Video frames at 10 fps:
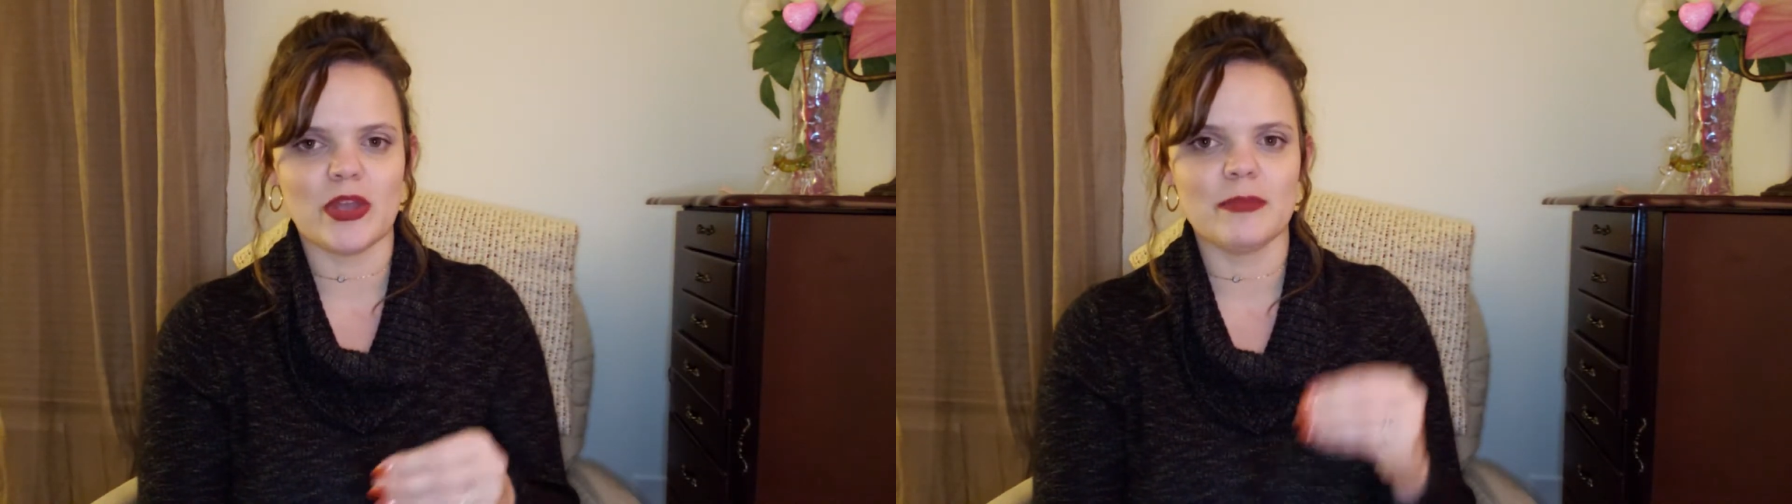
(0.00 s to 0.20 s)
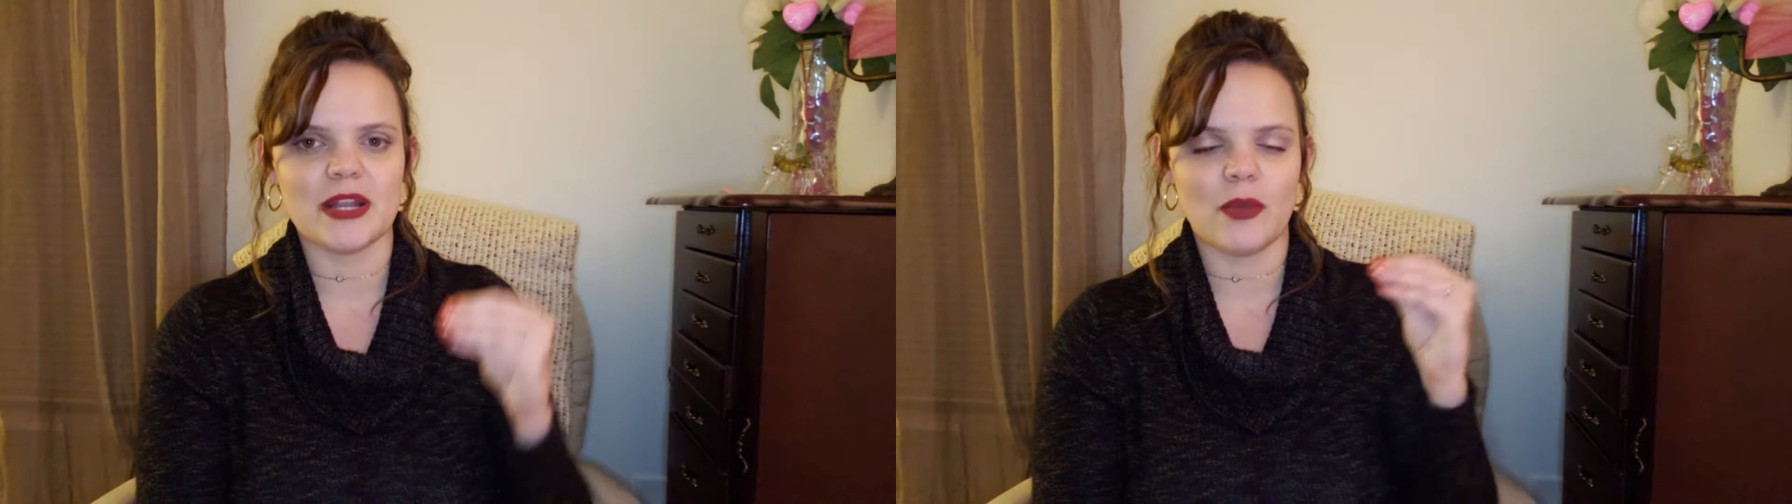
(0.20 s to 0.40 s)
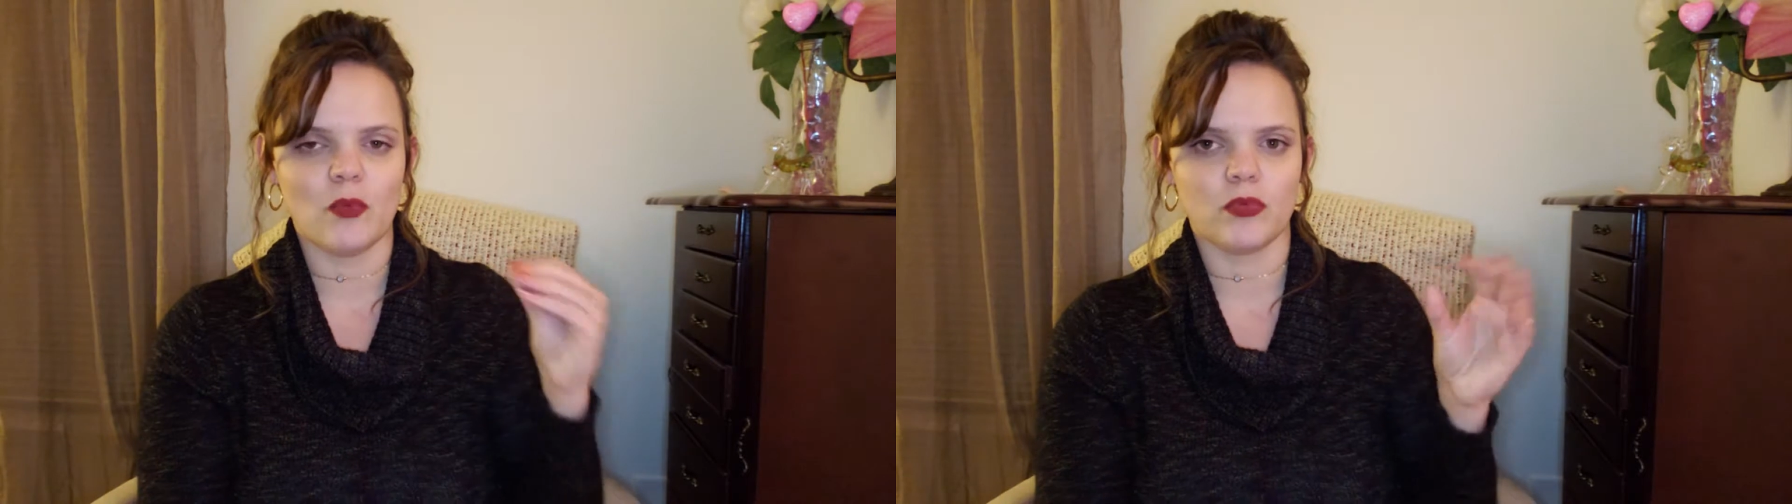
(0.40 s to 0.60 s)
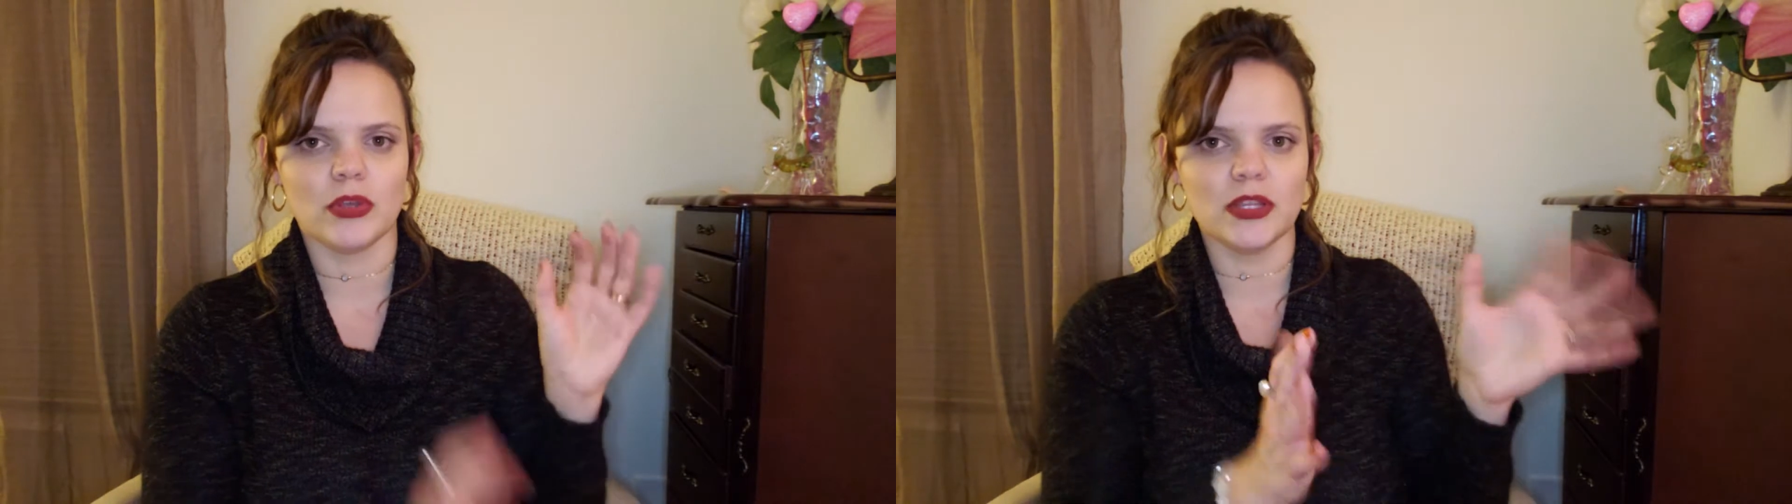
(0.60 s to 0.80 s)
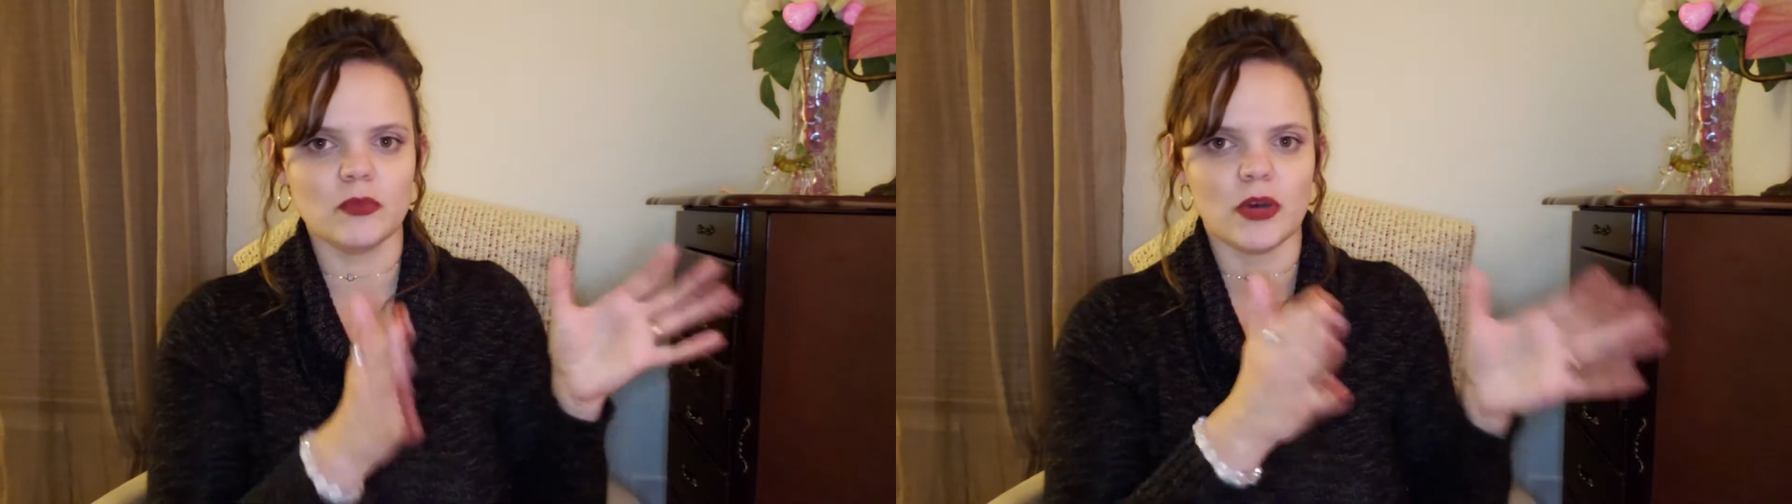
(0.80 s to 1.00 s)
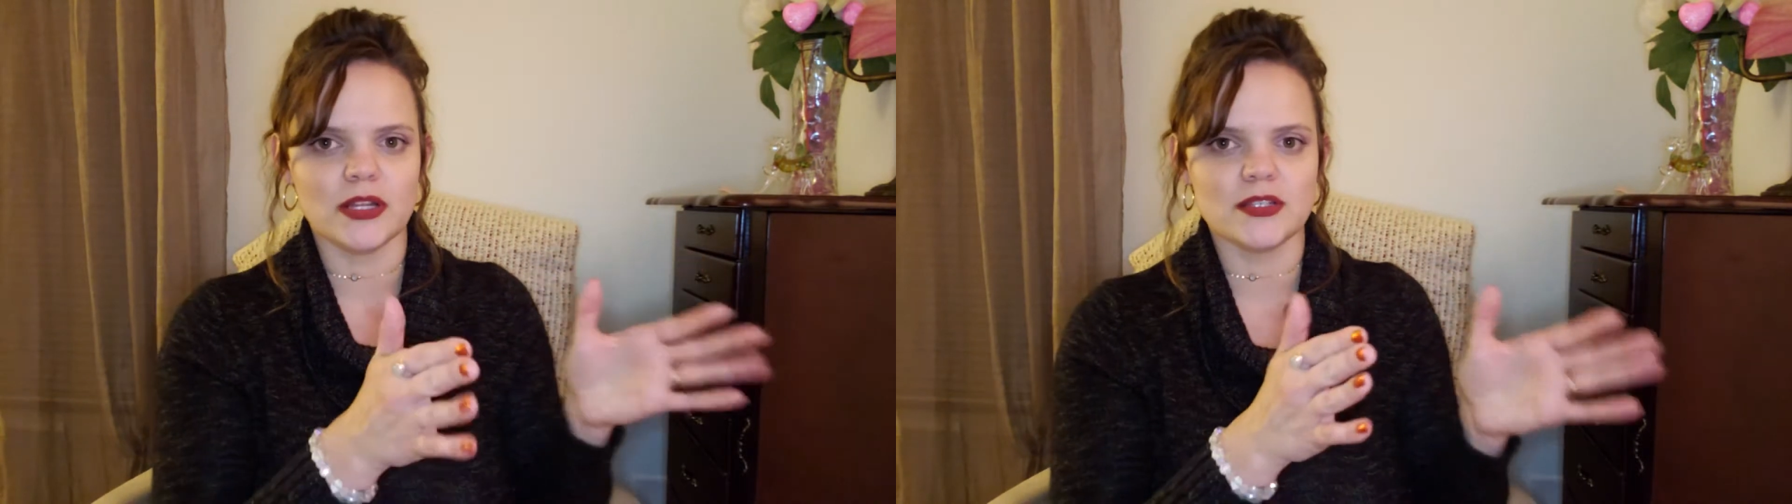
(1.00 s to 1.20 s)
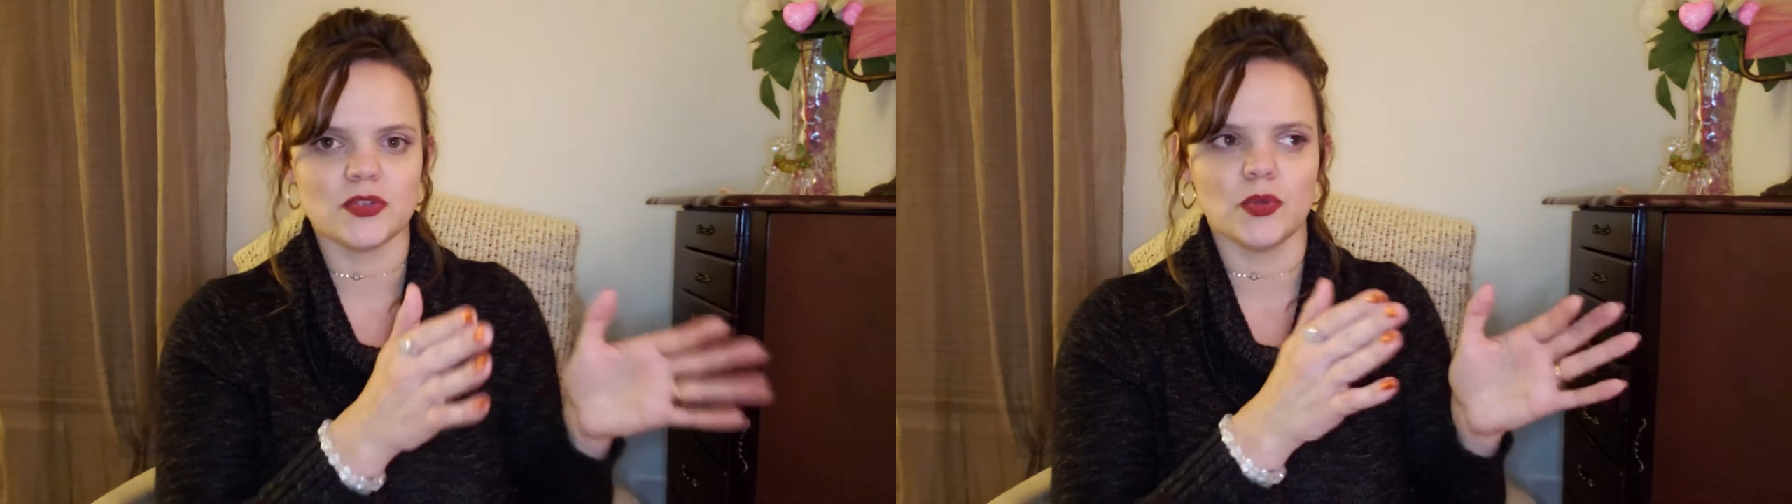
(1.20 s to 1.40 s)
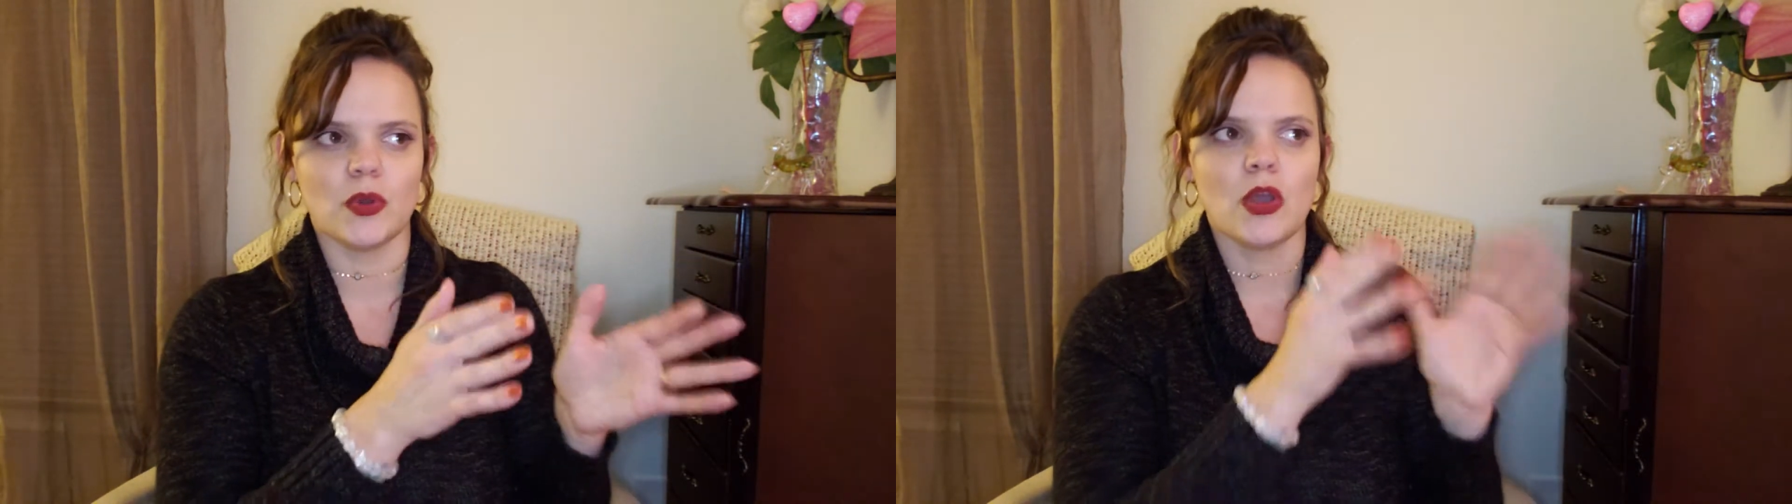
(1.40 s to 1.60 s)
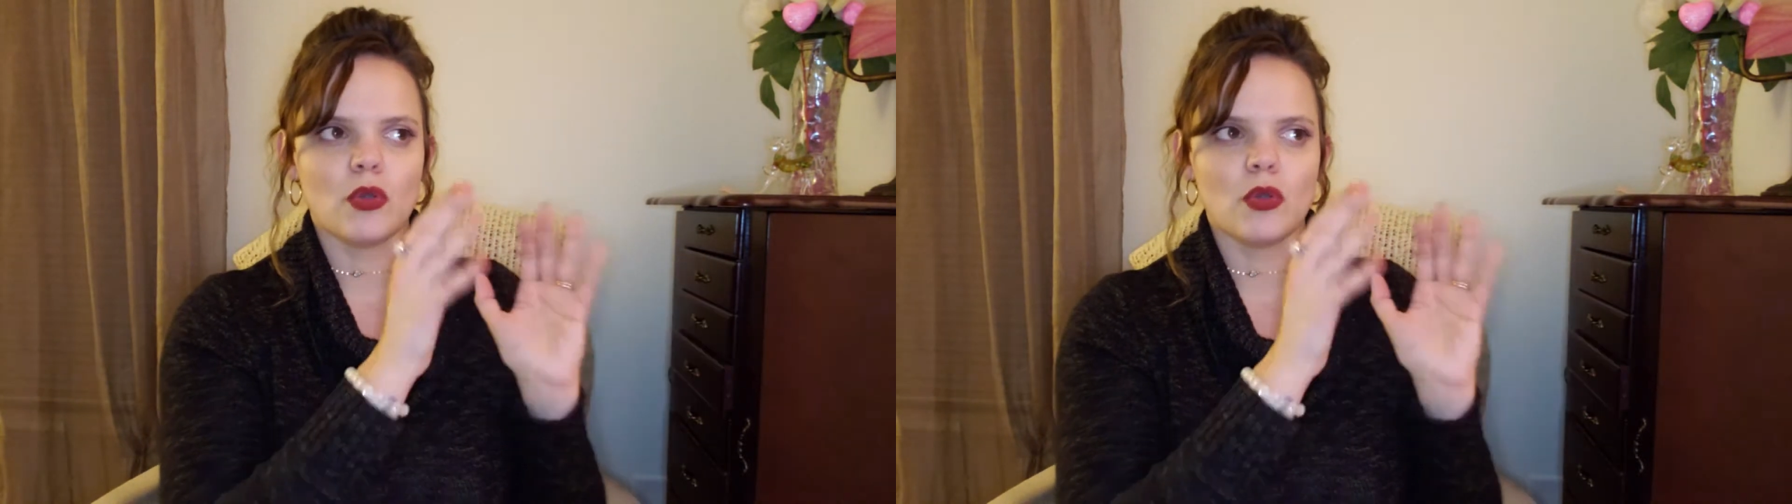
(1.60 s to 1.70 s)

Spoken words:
but I really wanted to